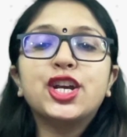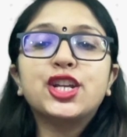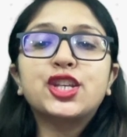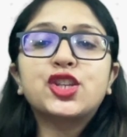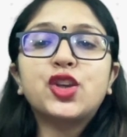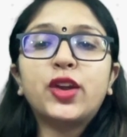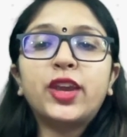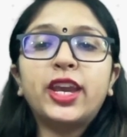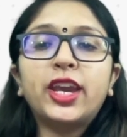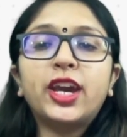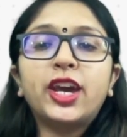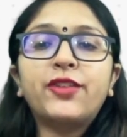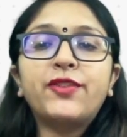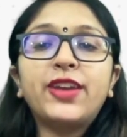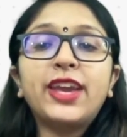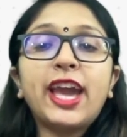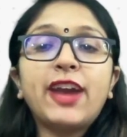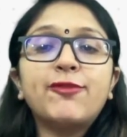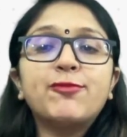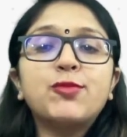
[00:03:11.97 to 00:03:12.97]
So here
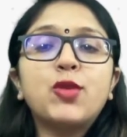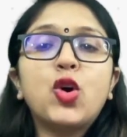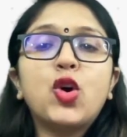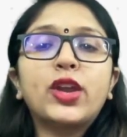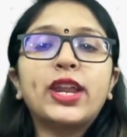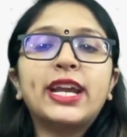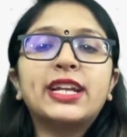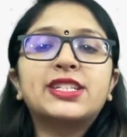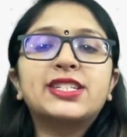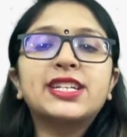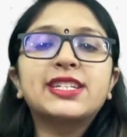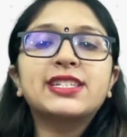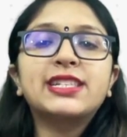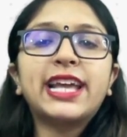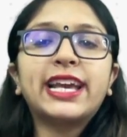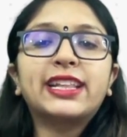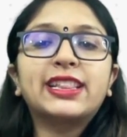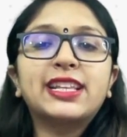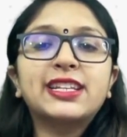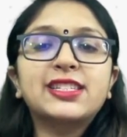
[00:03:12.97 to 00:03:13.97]
we have more edges,
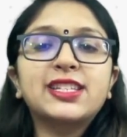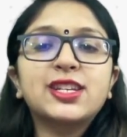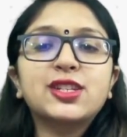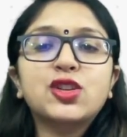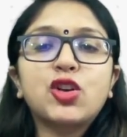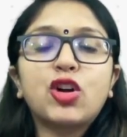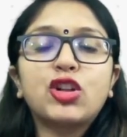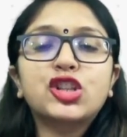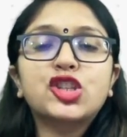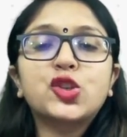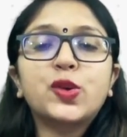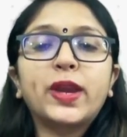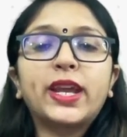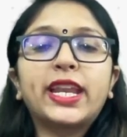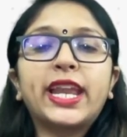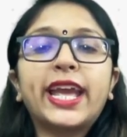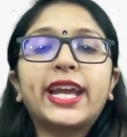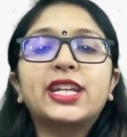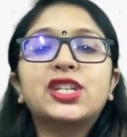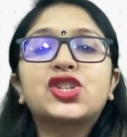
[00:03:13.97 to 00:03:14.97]
like this is also
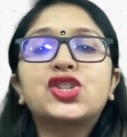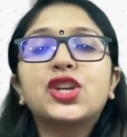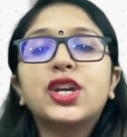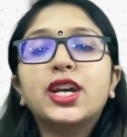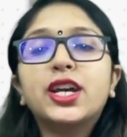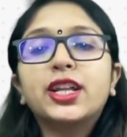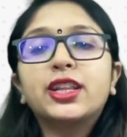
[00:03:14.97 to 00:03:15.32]
an edge,